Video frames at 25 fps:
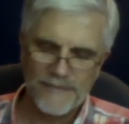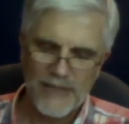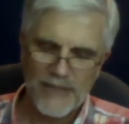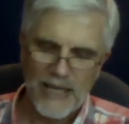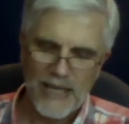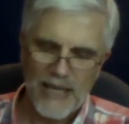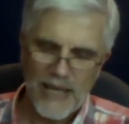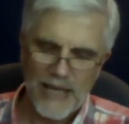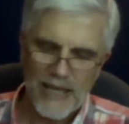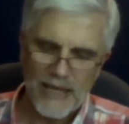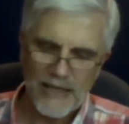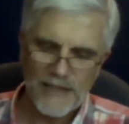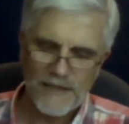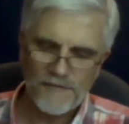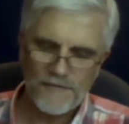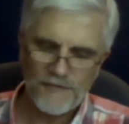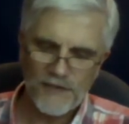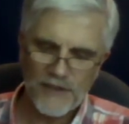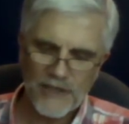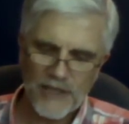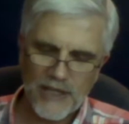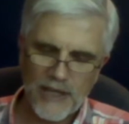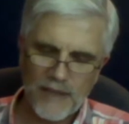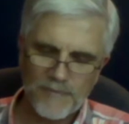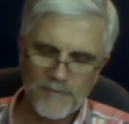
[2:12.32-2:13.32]
And if
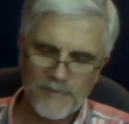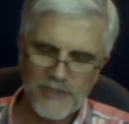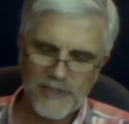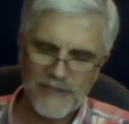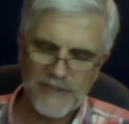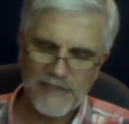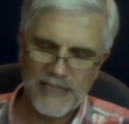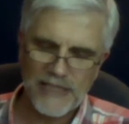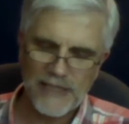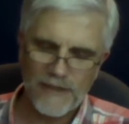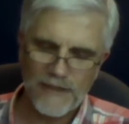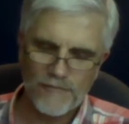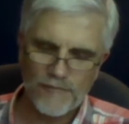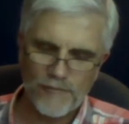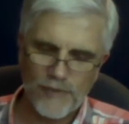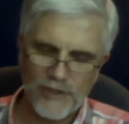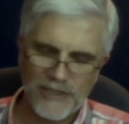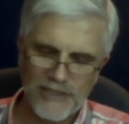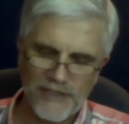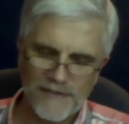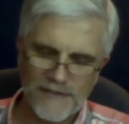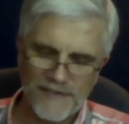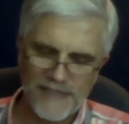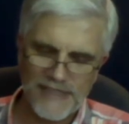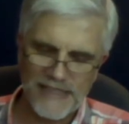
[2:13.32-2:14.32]
you come to tell of
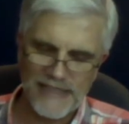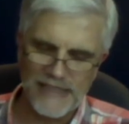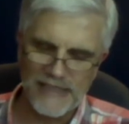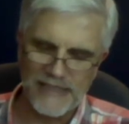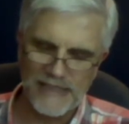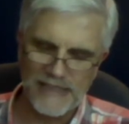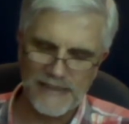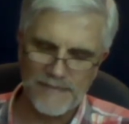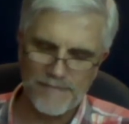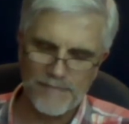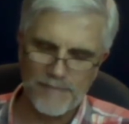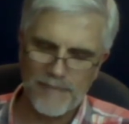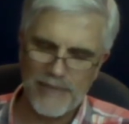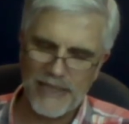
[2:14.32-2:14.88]
what you've seen,